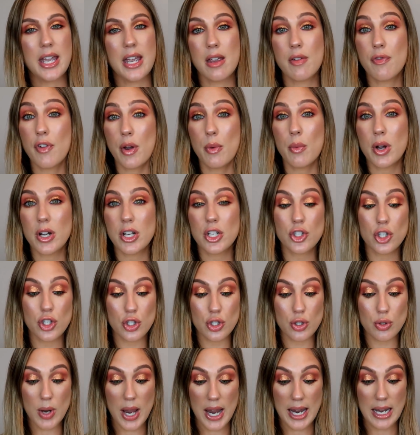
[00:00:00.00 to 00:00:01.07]
If I wanted to
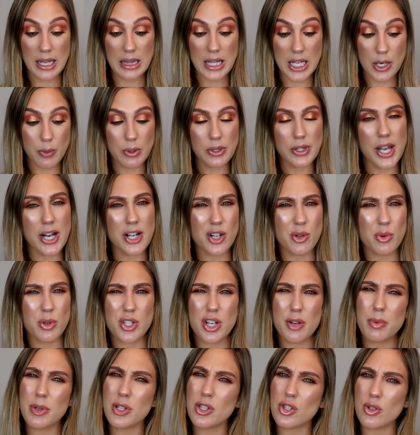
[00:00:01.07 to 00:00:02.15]
do a liquid liner,
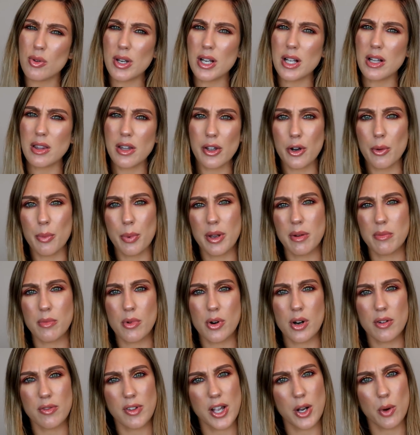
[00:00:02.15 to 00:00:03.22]
which I've been doing a little bit
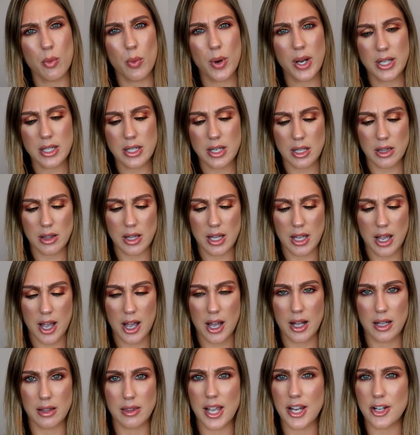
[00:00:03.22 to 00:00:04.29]
more of like winged
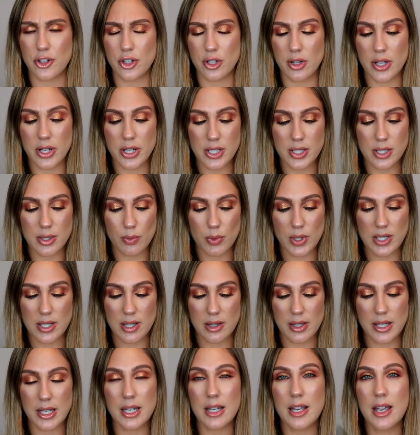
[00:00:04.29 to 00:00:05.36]
uh, liner looks
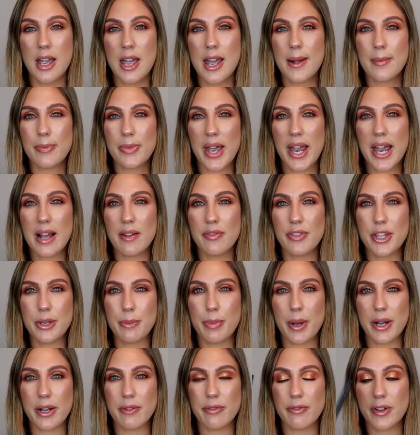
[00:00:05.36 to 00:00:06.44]
recently, I have the
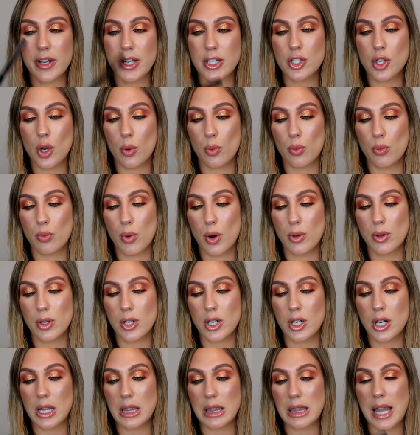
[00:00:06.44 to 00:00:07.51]
Benefit
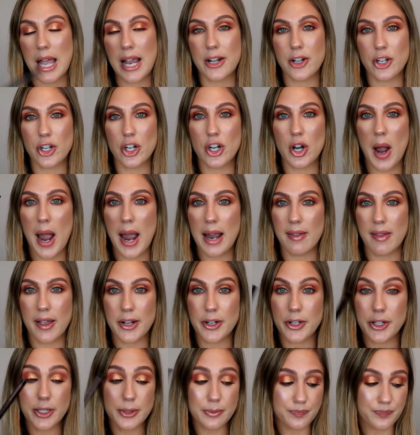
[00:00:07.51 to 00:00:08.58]
Roller Liner
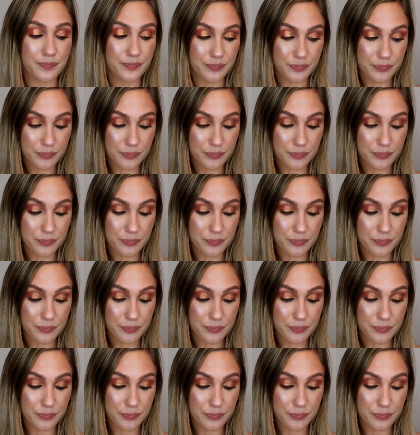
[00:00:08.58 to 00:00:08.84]
Eyeliner.